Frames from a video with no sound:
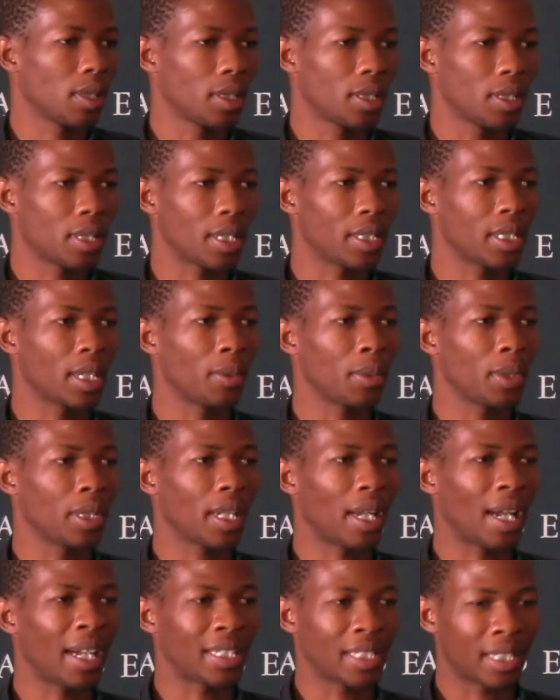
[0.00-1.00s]
that they will
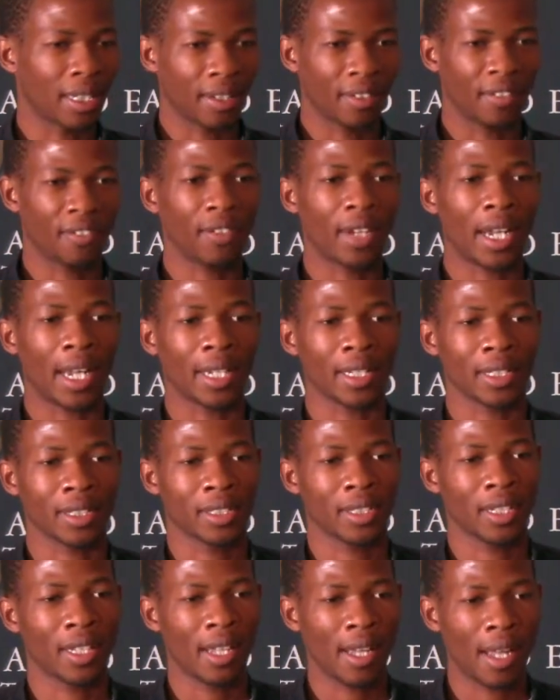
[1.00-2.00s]
identify
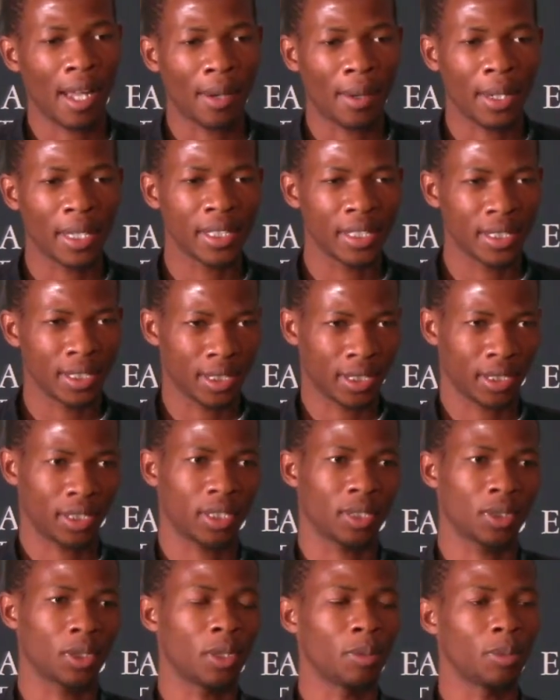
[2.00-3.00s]
our needs as
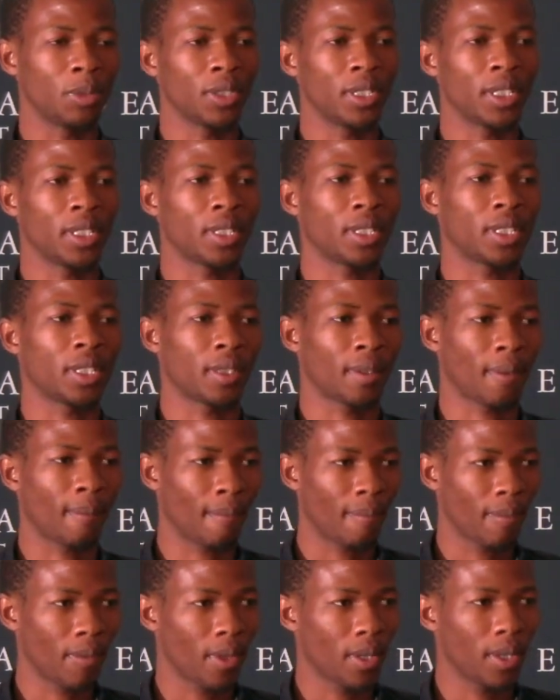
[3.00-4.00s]
the community.
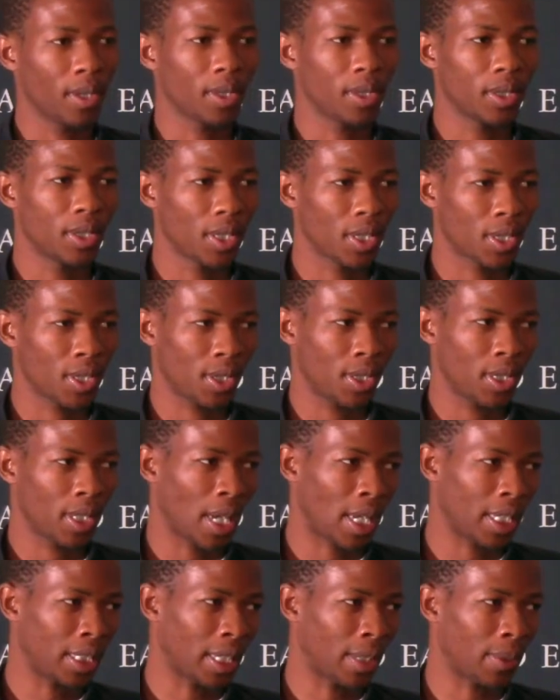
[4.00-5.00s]
It's the
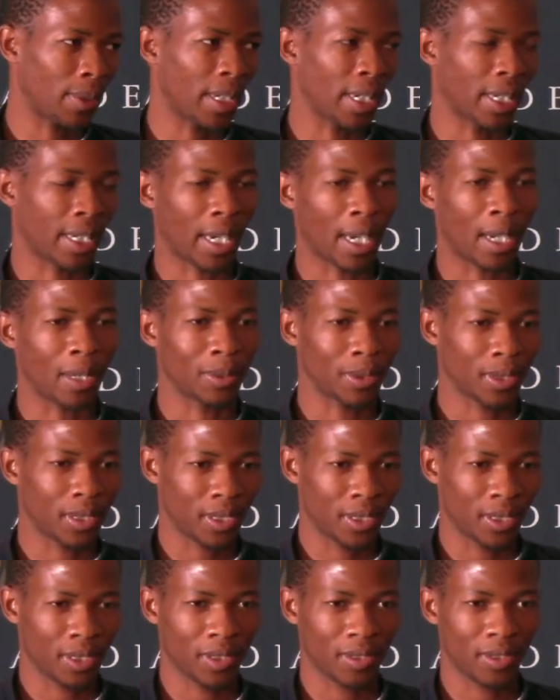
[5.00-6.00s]
other way around.
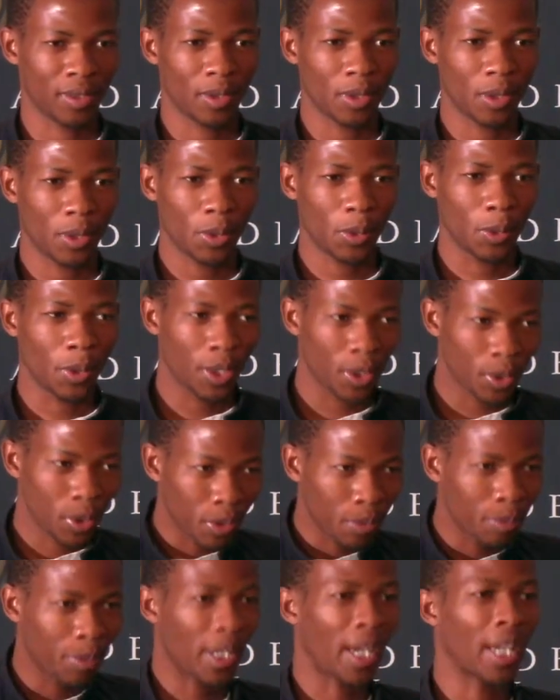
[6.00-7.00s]
We
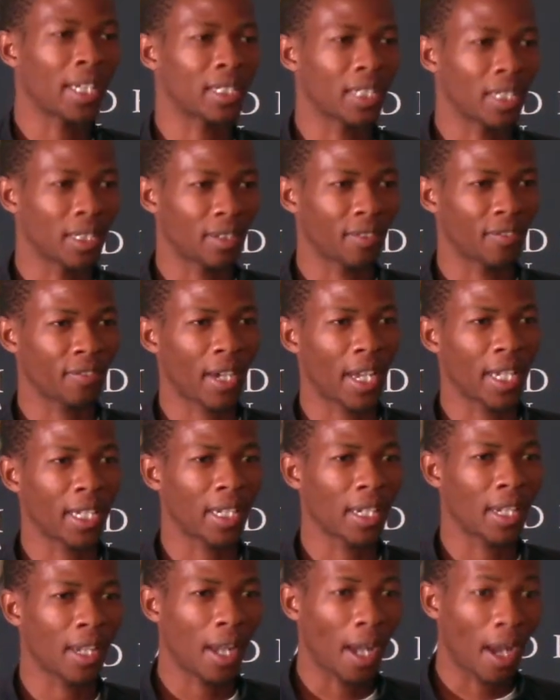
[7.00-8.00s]
should be
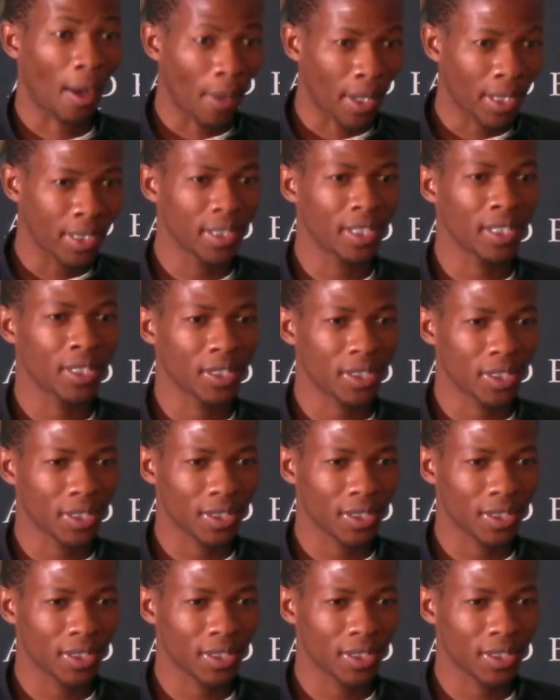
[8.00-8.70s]
identifying our needs